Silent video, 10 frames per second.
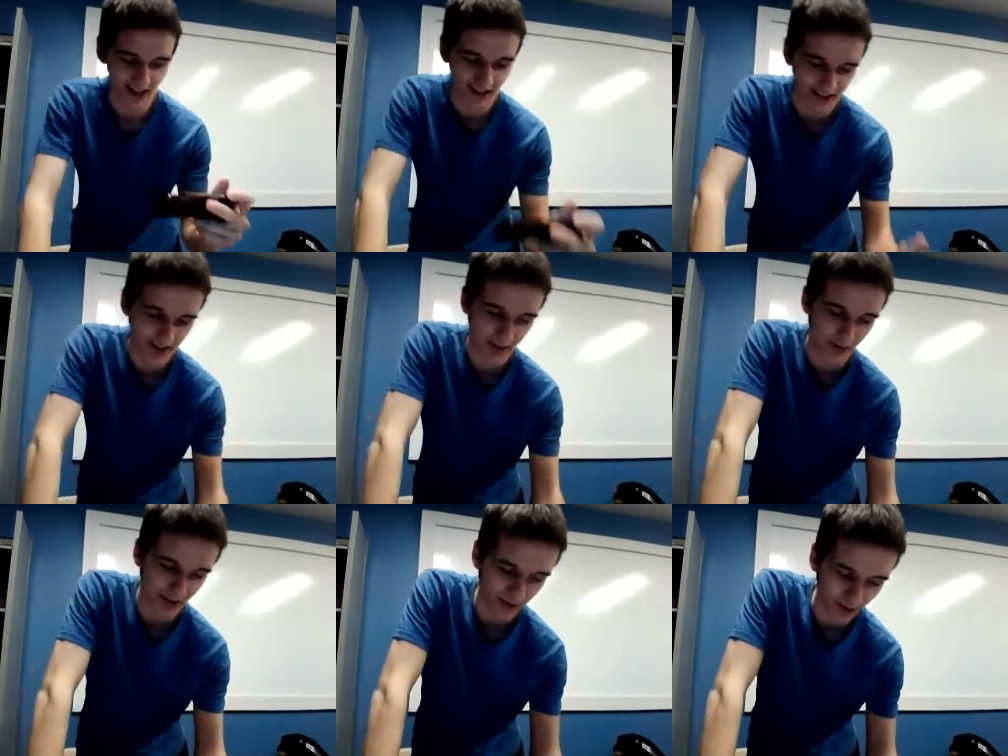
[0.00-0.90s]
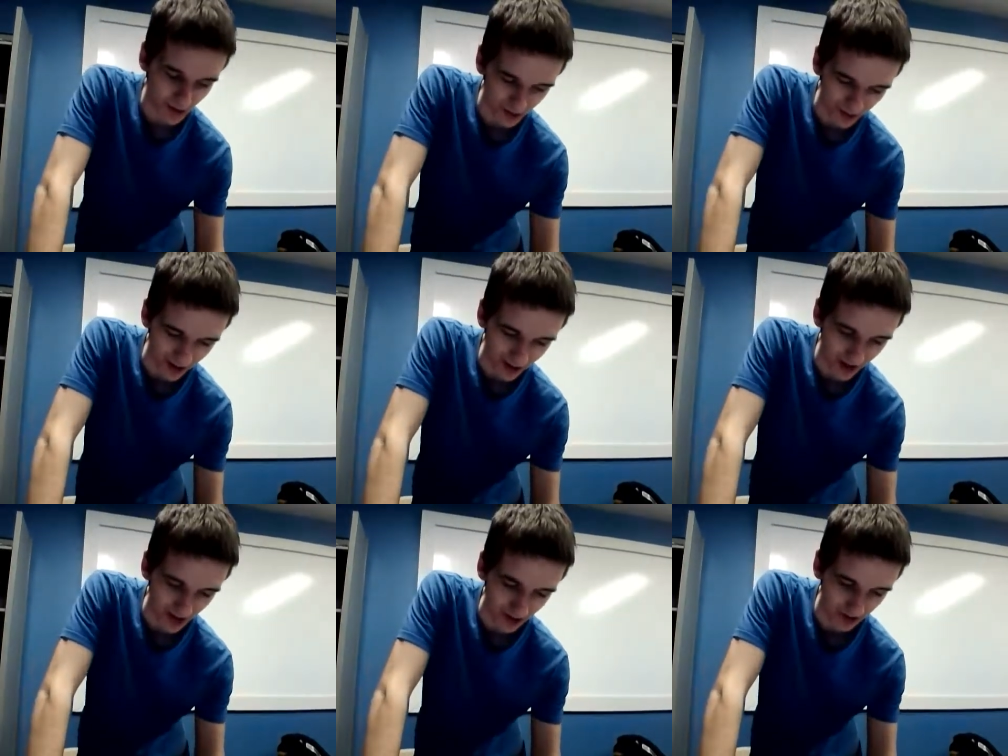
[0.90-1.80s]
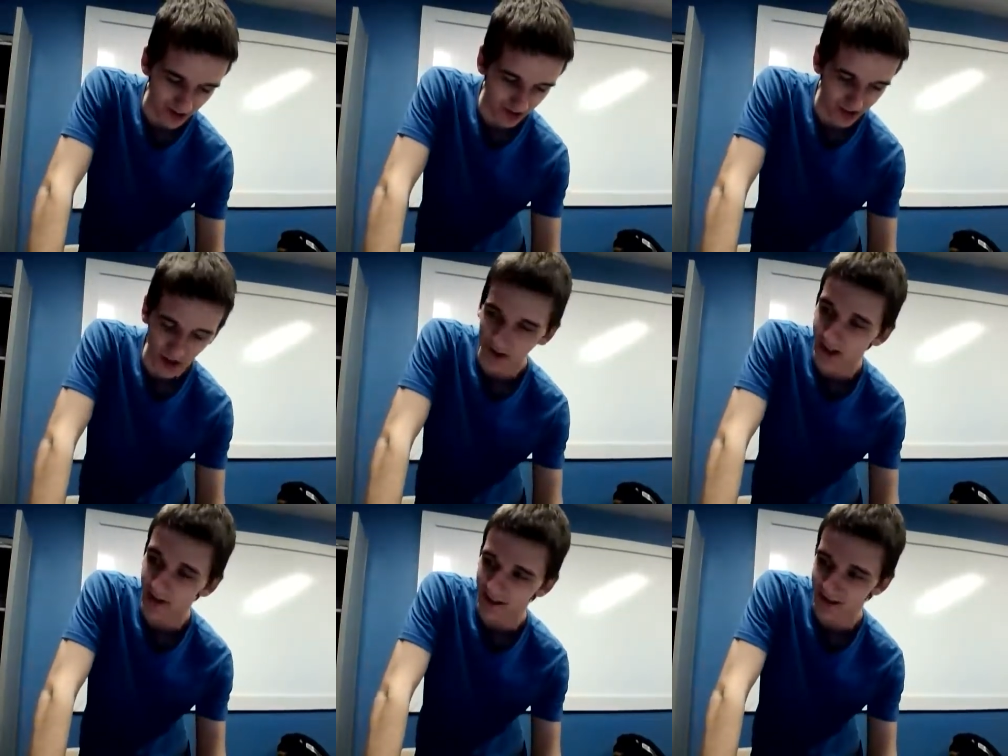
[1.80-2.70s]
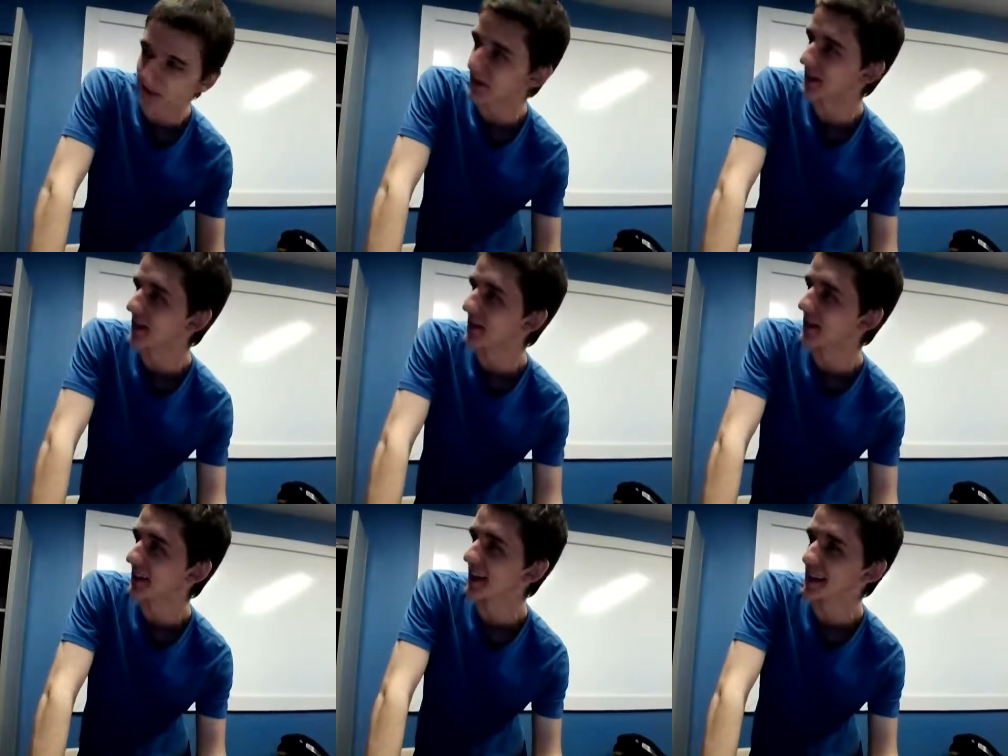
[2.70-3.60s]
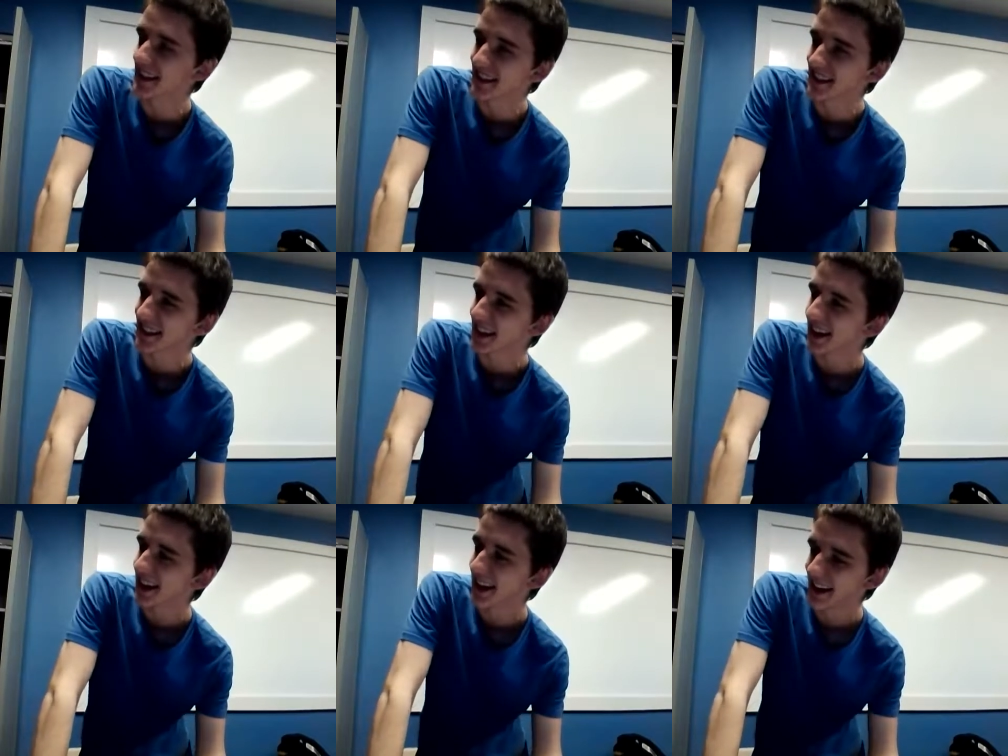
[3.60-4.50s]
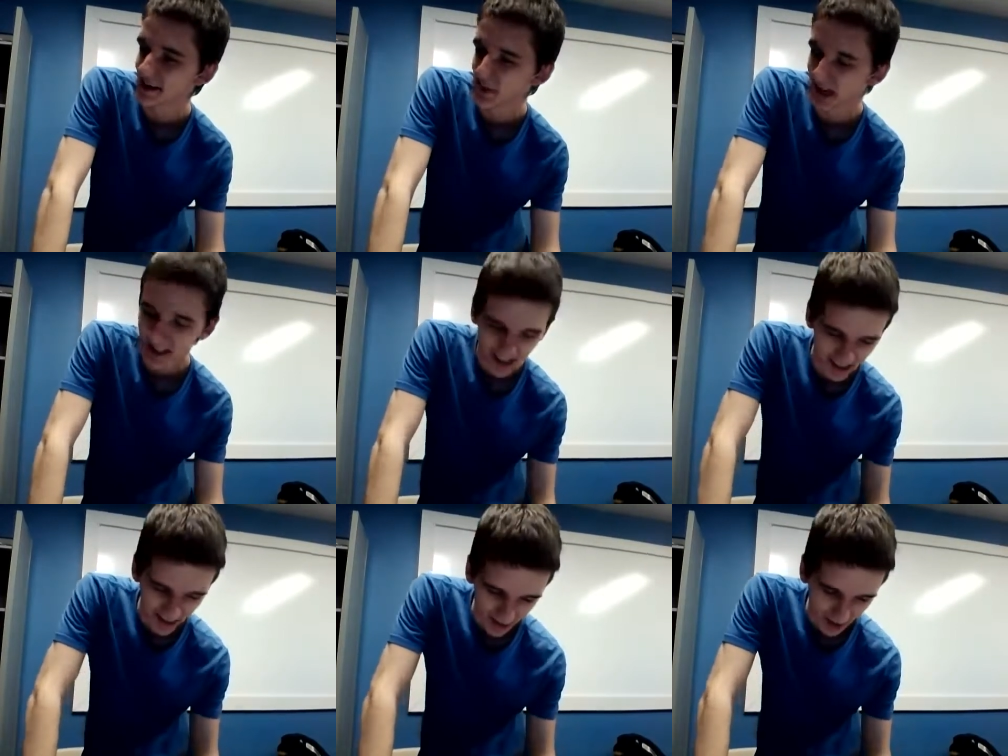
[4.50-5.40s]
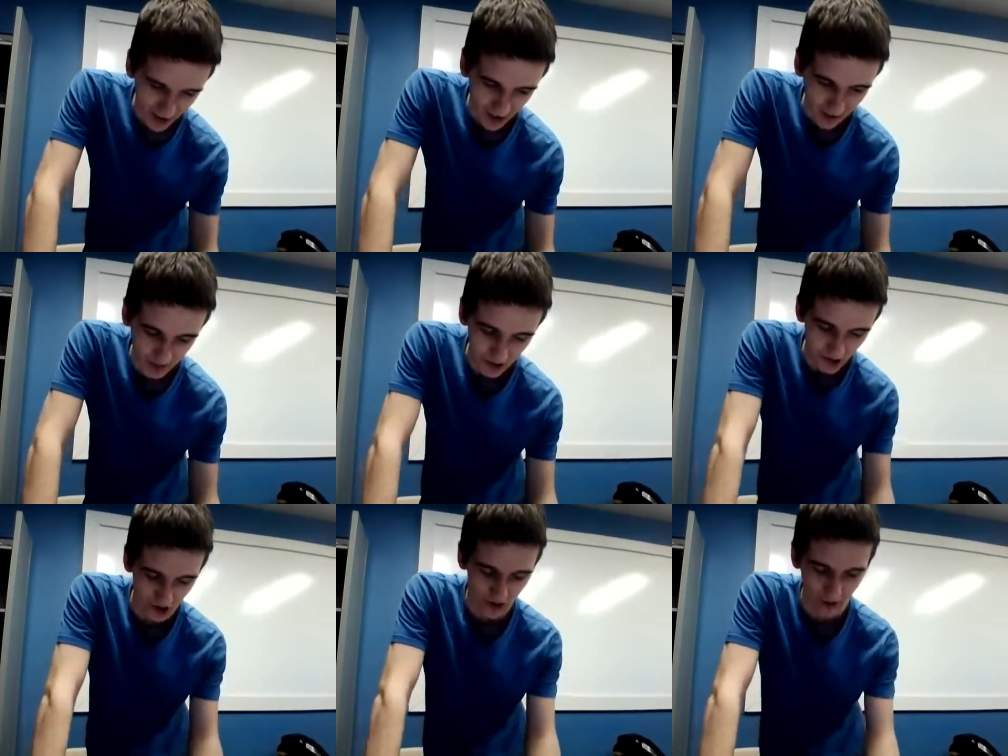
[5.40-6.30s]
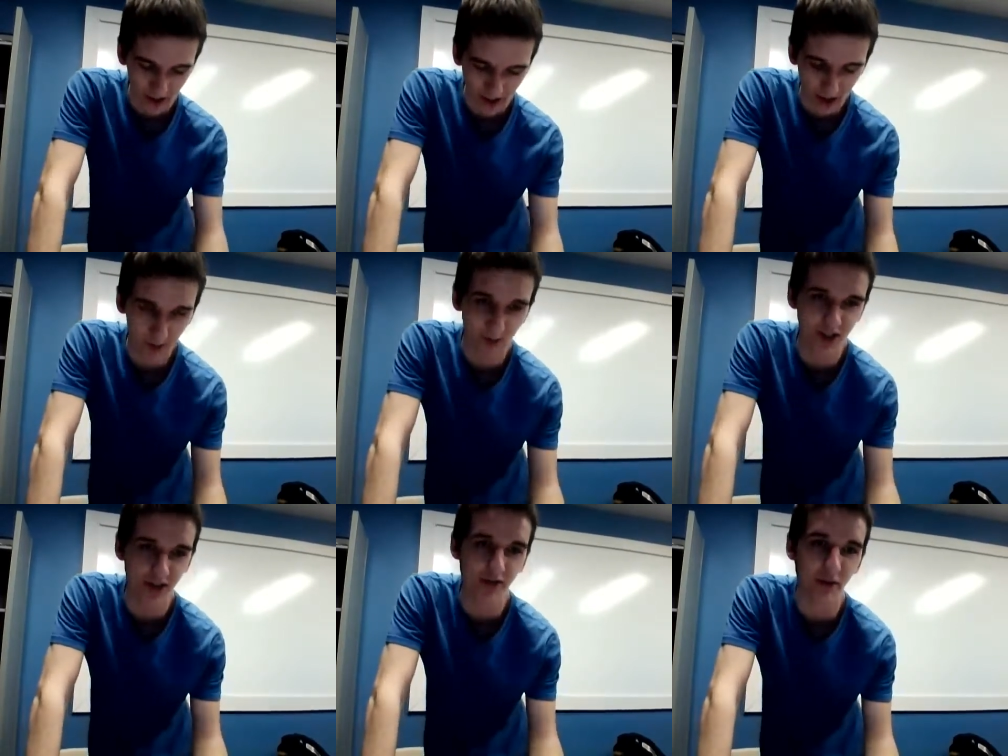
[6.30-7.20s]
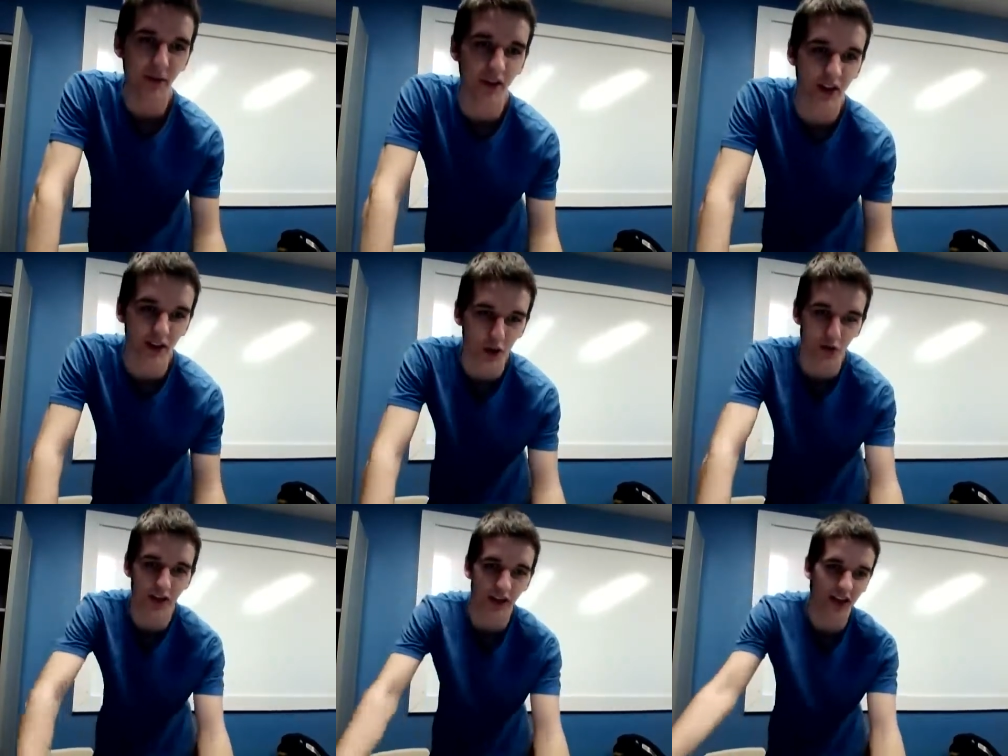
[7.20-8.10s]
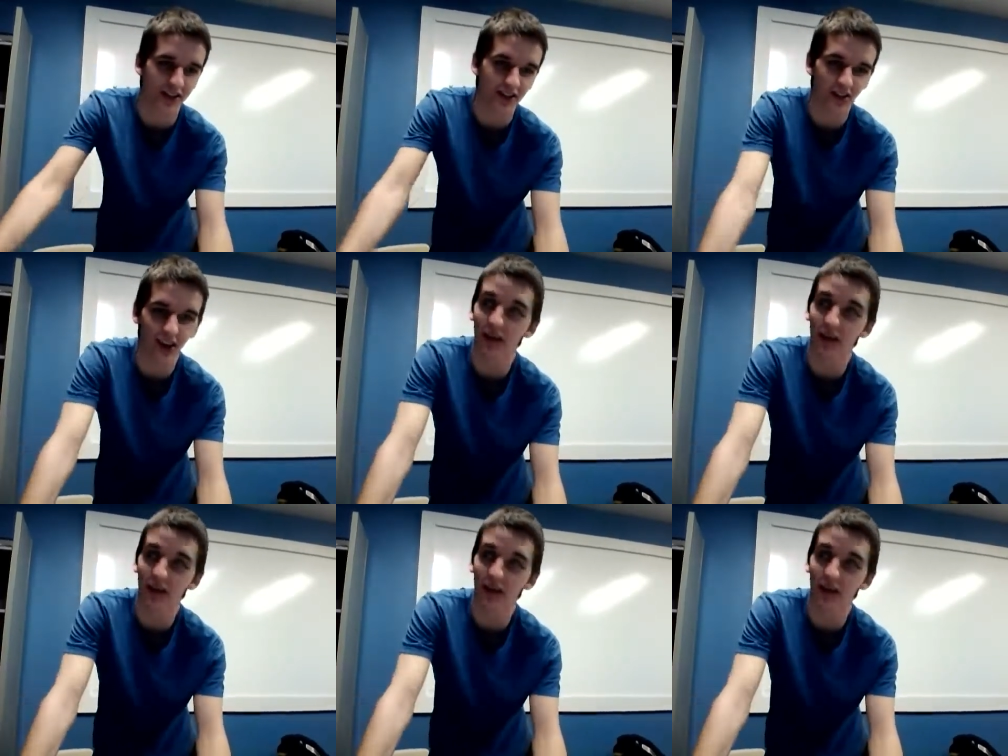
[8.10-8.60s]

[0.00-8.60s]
its completed version right now, there's no difference between the three classes. The idea is that in the future, if we implement it further, that the three classes could